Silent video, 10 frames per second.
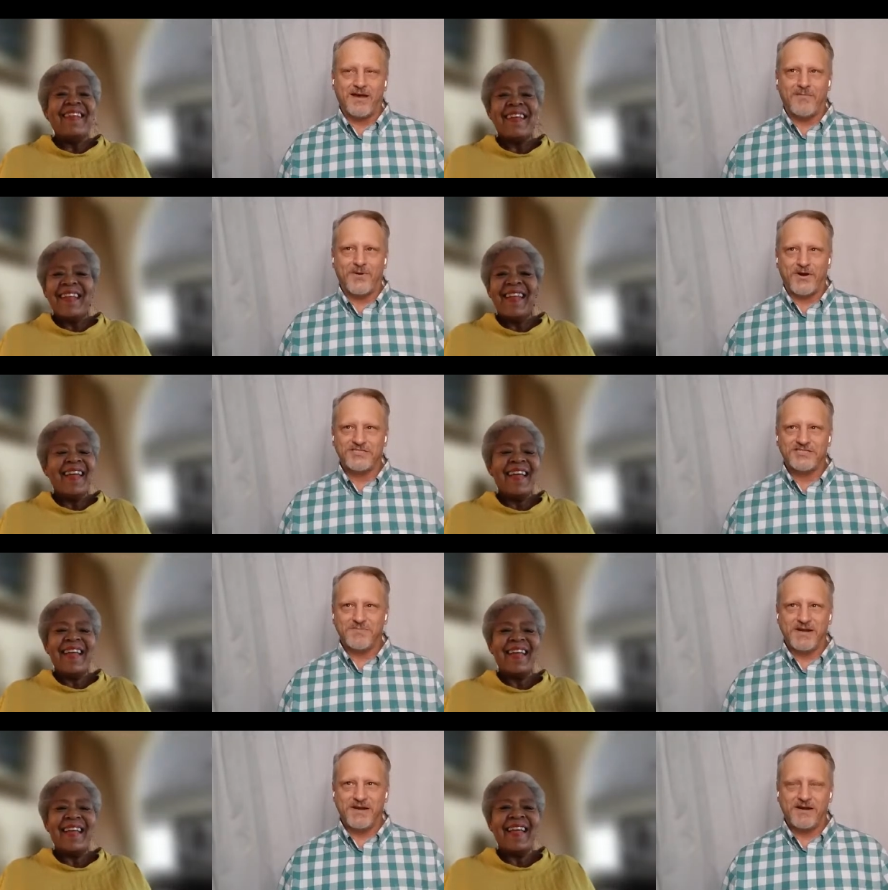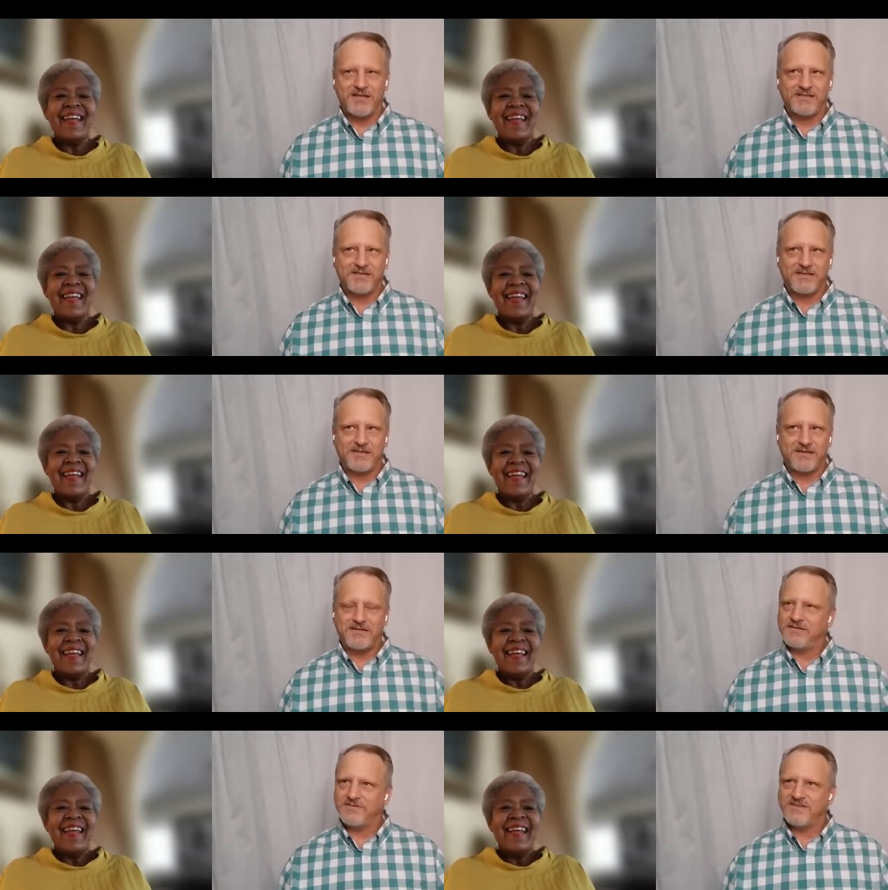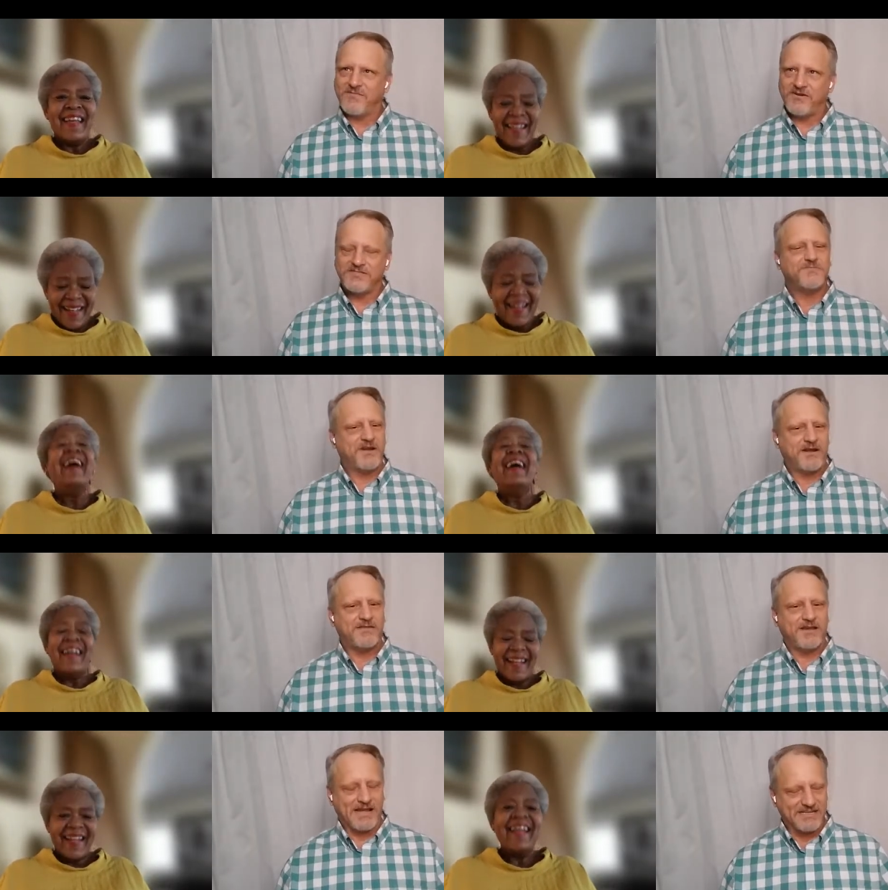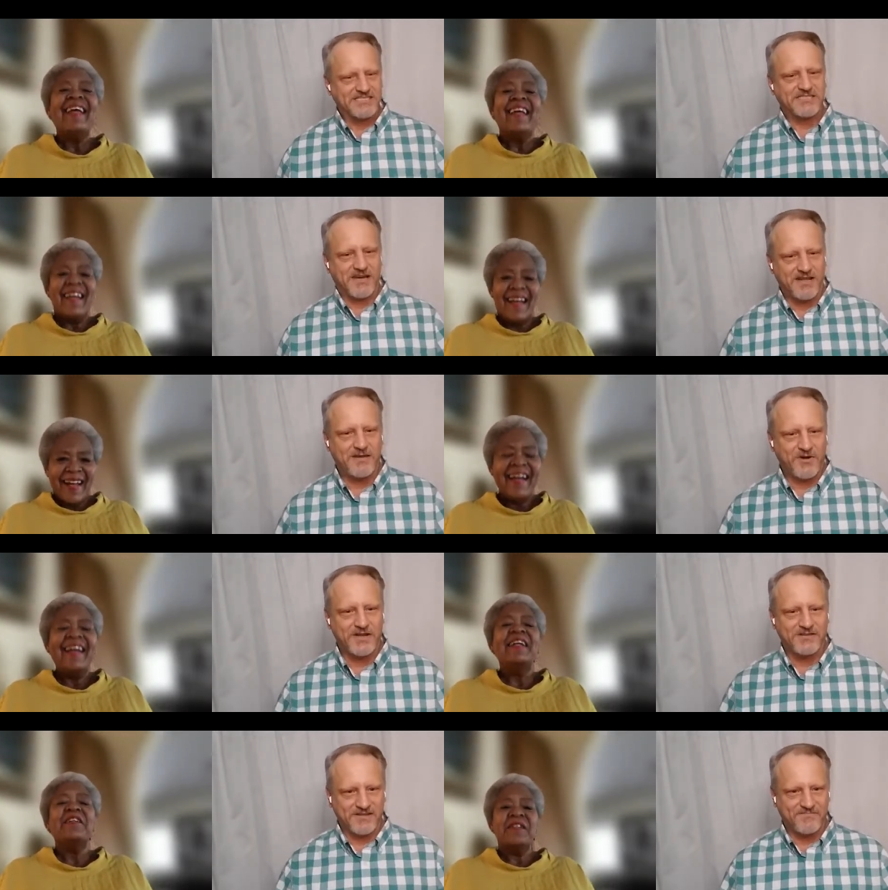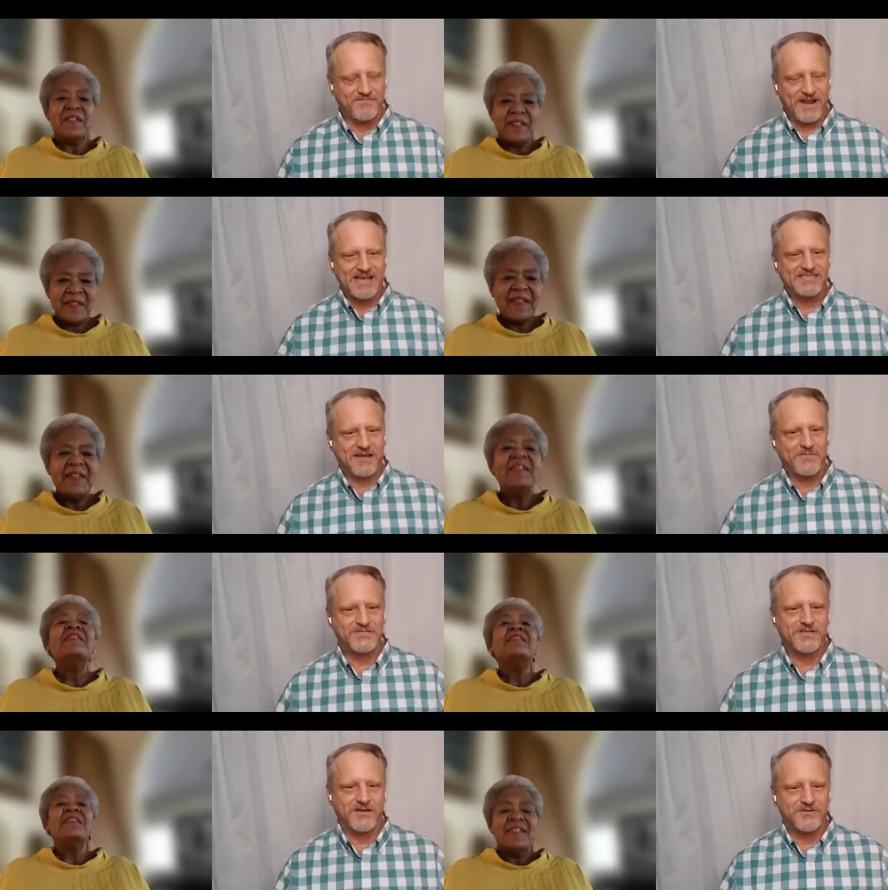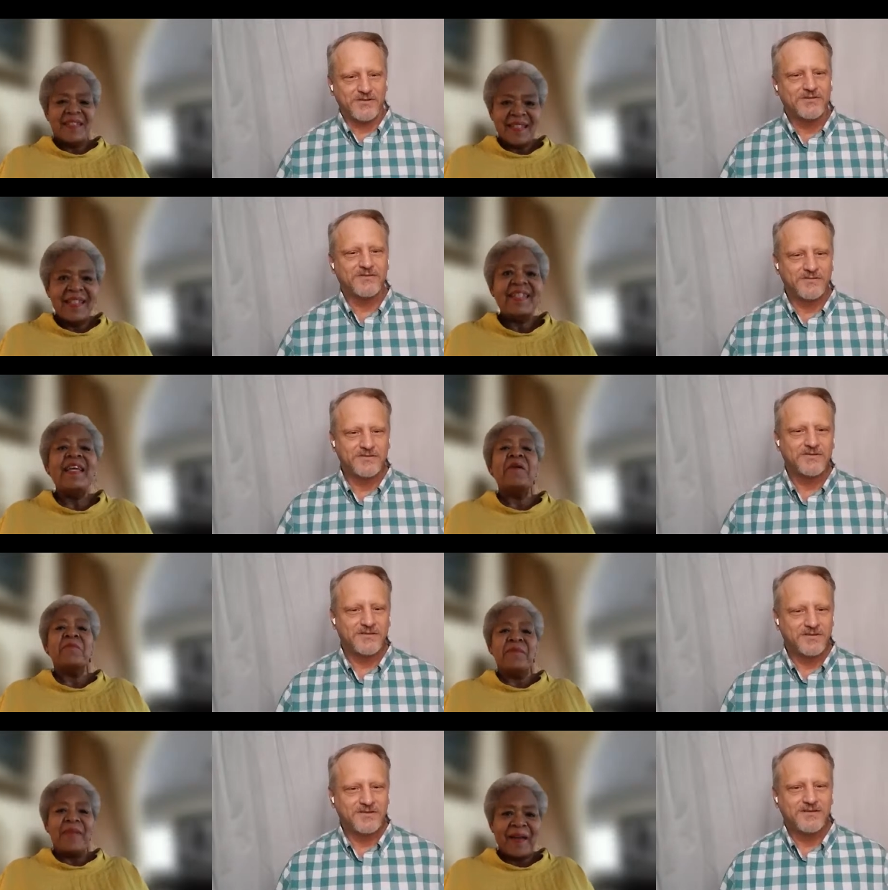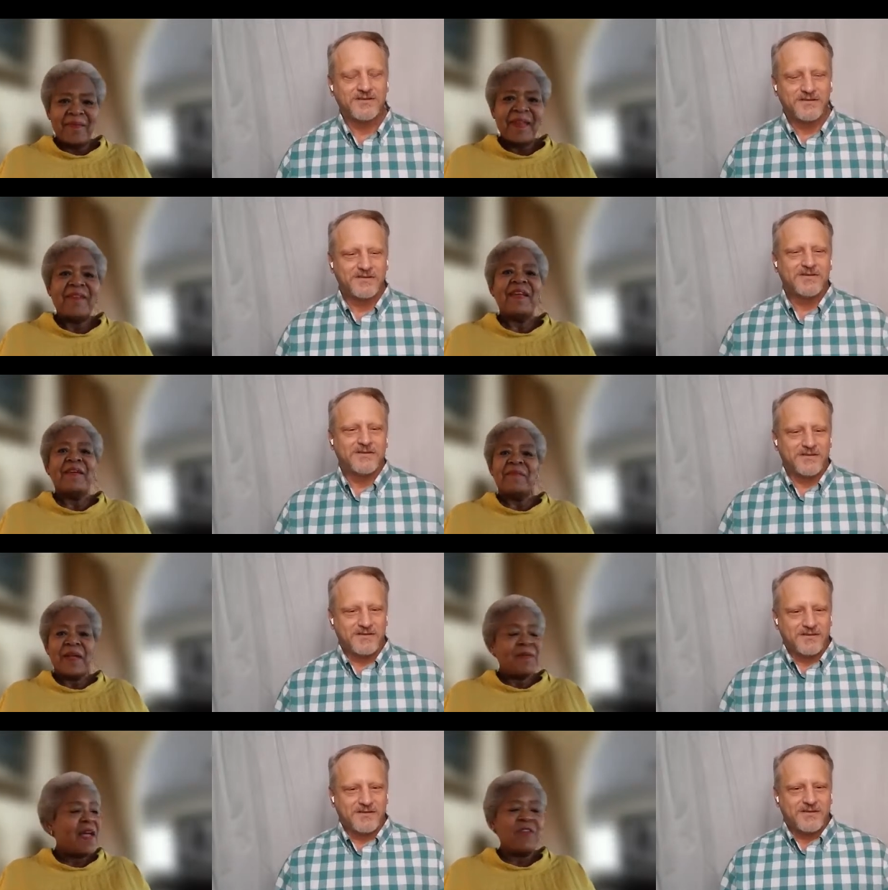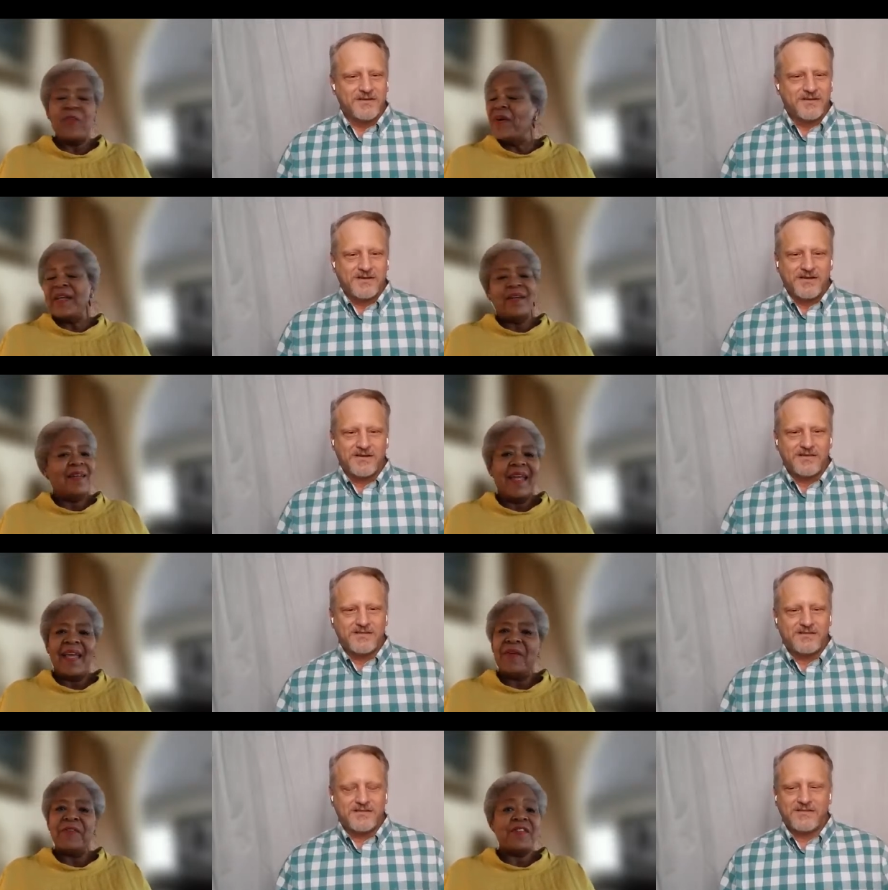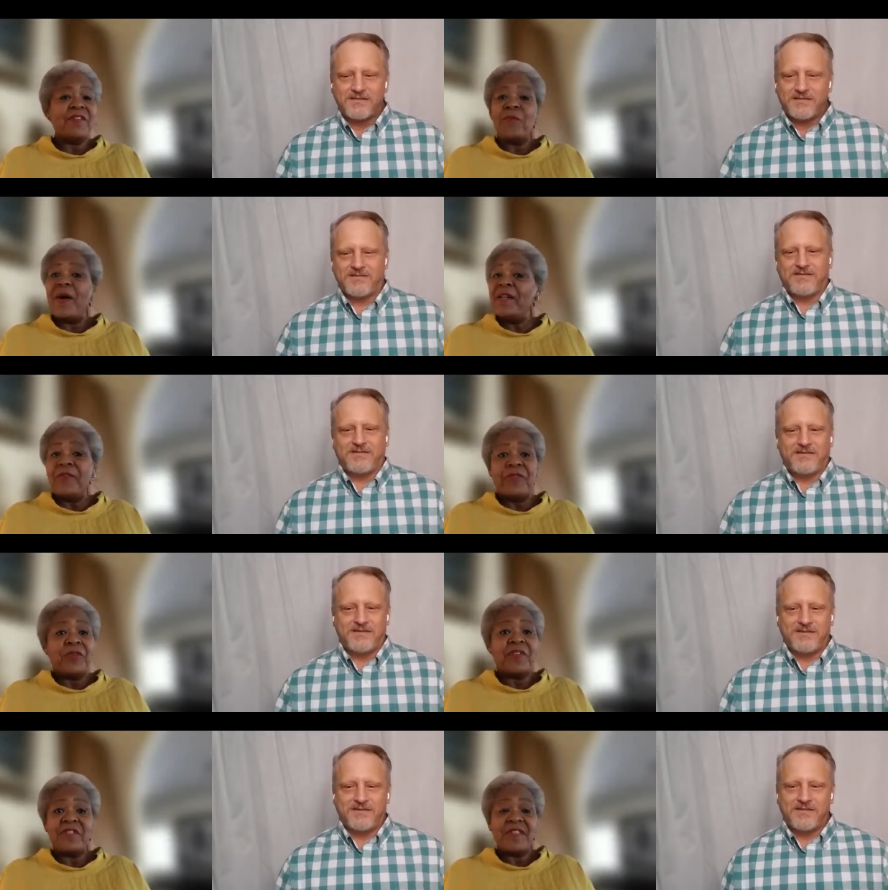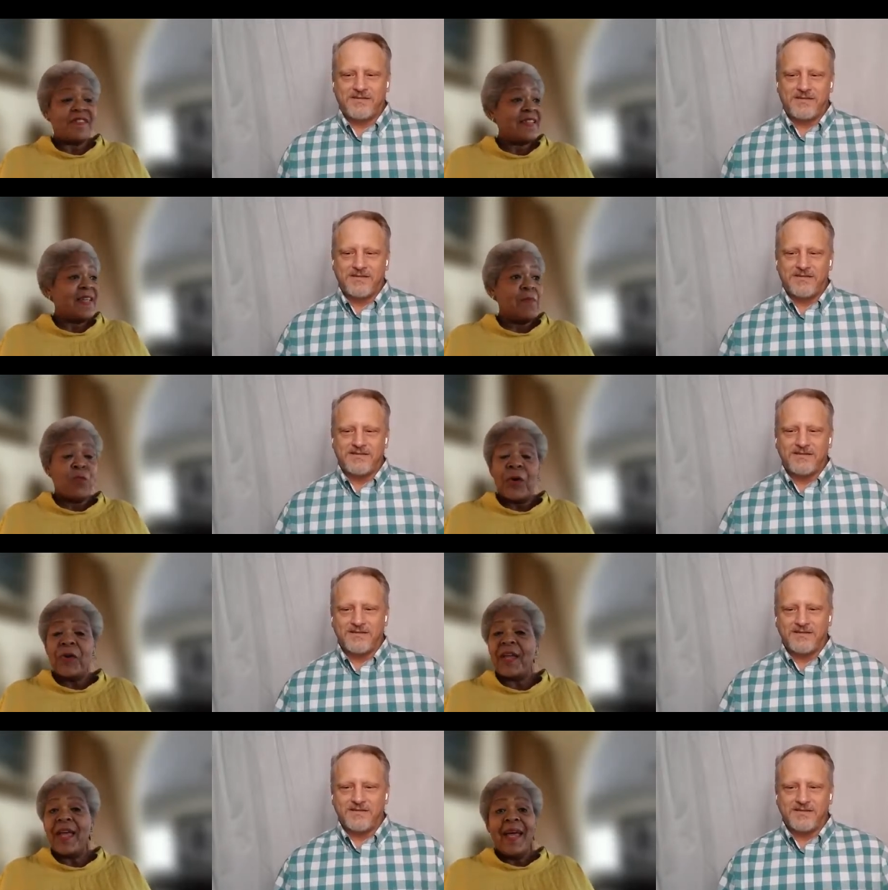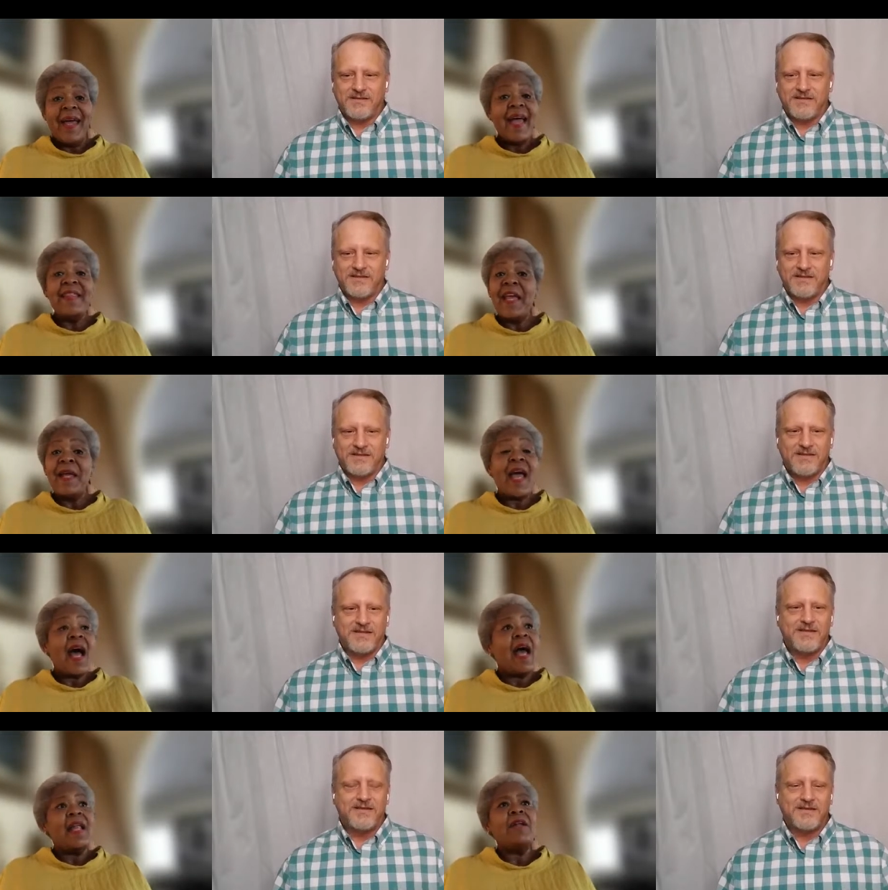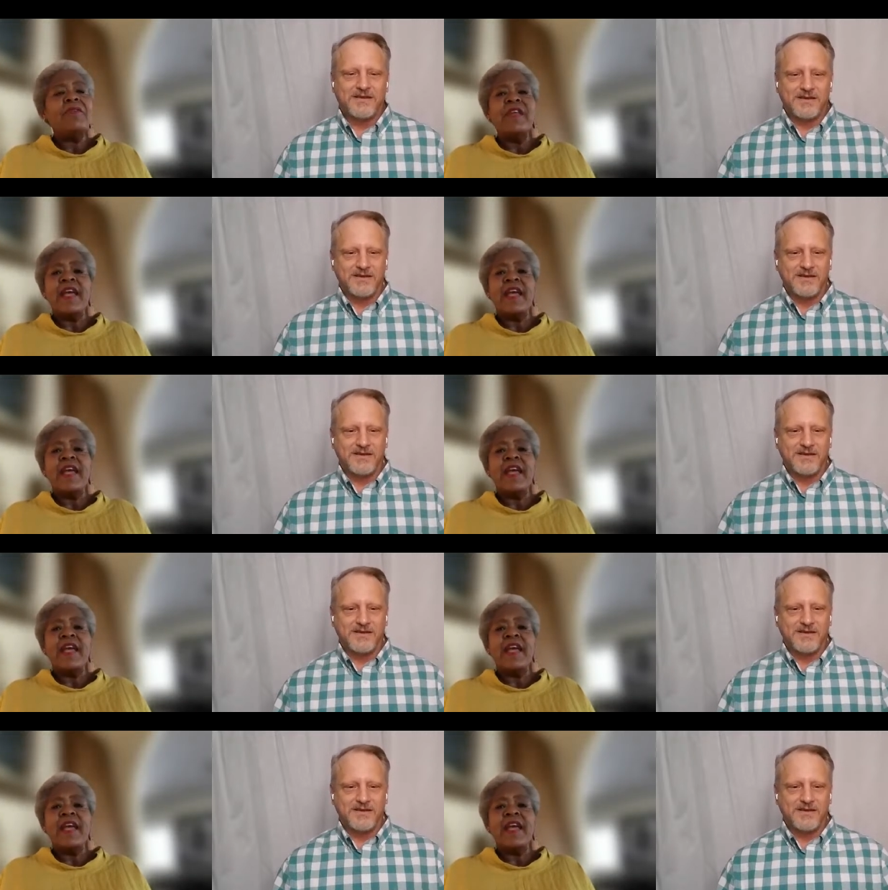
Speaker 1: uh, Burgess Meredith. Uh, was it uh-huh. I think I just saw uh-huh. him on the last episode.
Speaker 2: Yep, yep, yep, yep. It, everyone. It was just wonderful just to see them work. And they, I, I don't think